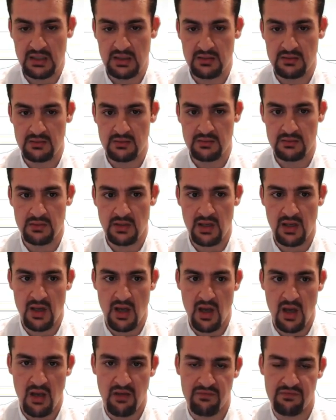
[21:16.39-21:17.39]
and
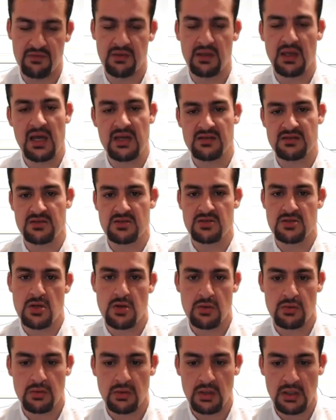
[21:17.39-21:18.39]
if you guys
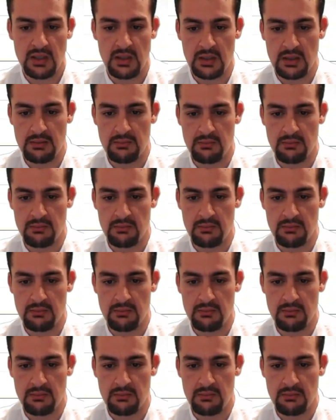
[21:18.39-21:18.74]
know